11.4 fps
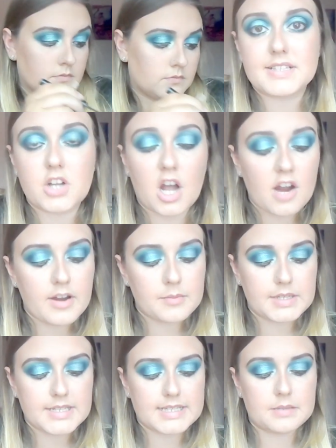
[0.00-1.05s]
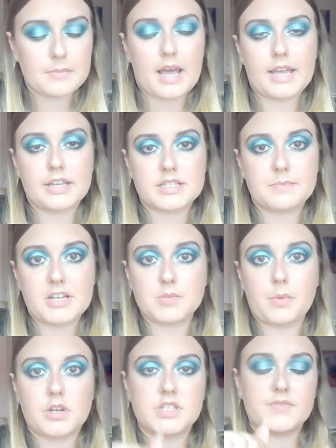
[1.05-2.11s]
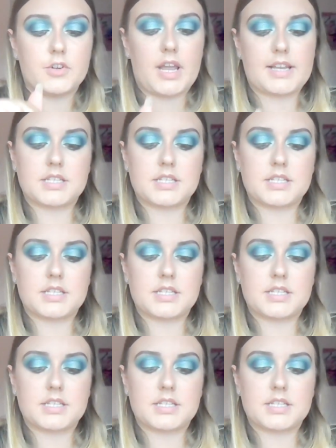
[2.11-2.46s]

Mascara, I'm using my Smashbox Full